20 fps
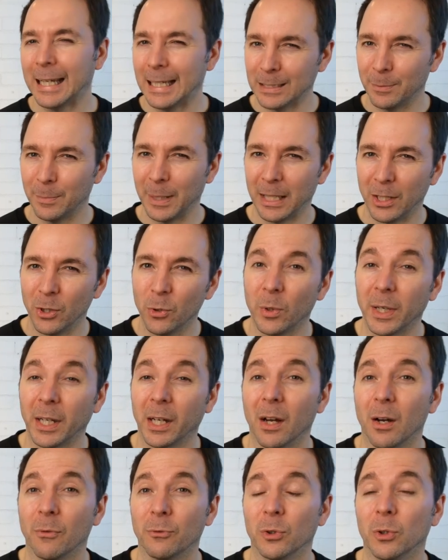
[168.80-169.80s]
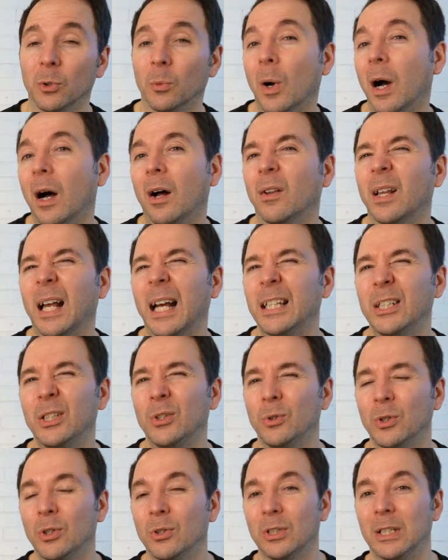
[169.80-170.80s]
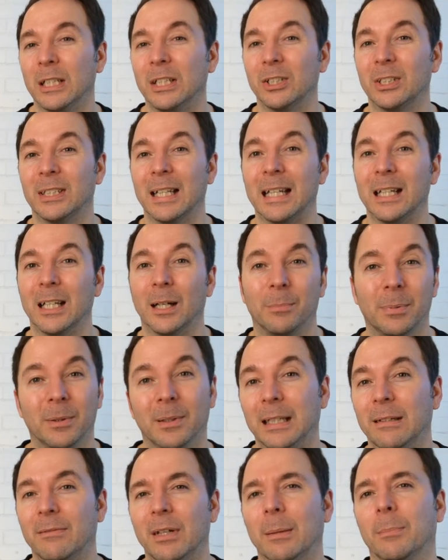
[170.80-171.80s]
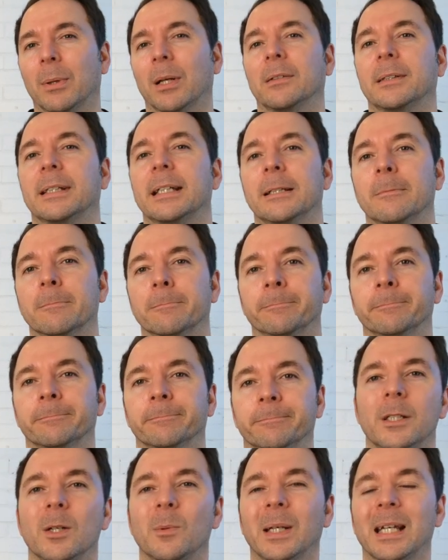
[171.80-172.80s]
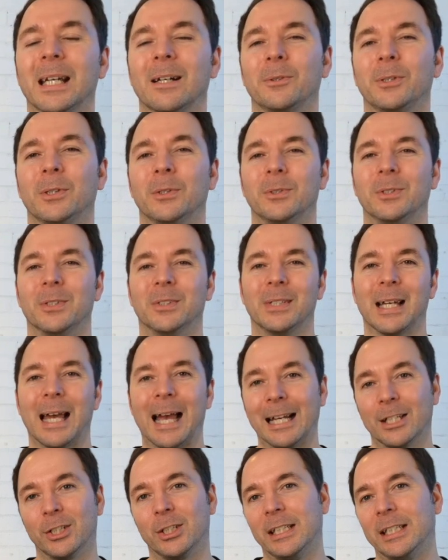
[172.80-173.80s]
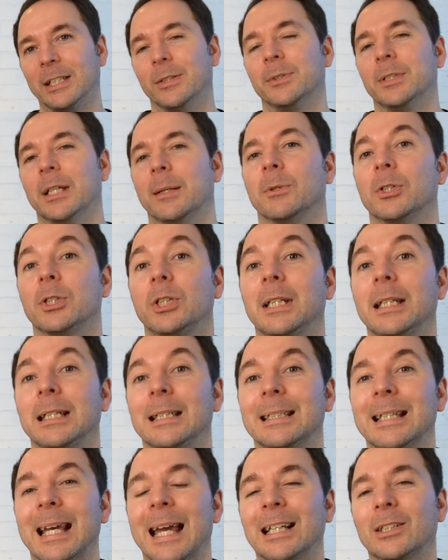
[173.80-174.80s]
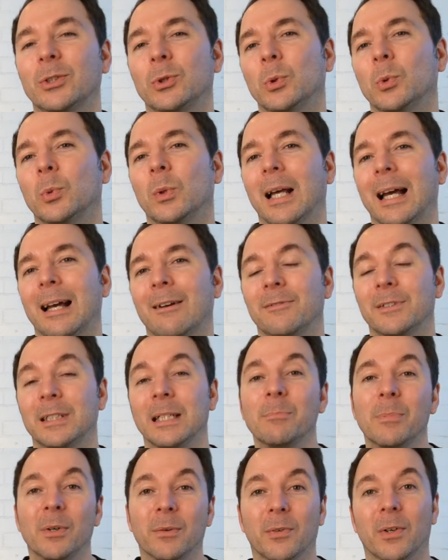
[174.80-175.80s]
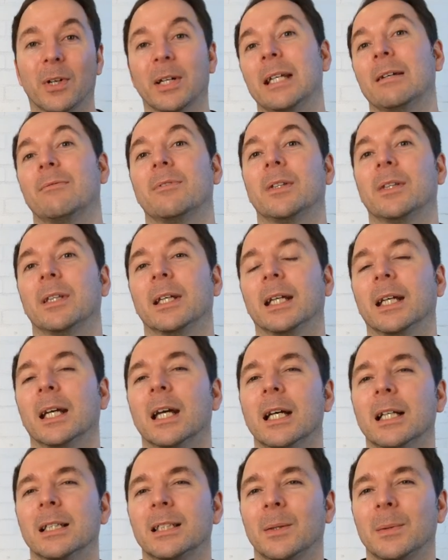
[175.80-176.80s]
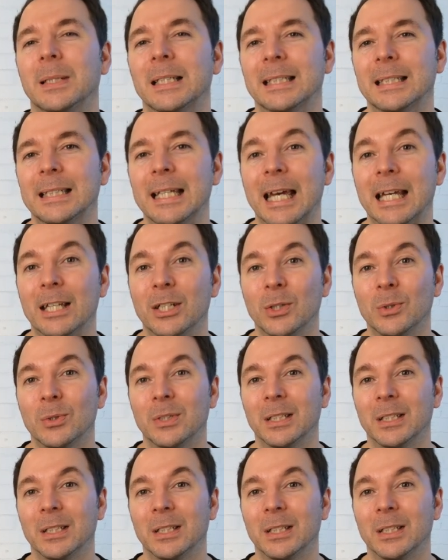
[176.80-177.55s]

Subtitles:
gets a bit annoying after a while, and you usually just end up leaving it plugged in. Knowing how users actually use their machines, X-Tool have simplified everything, so instead,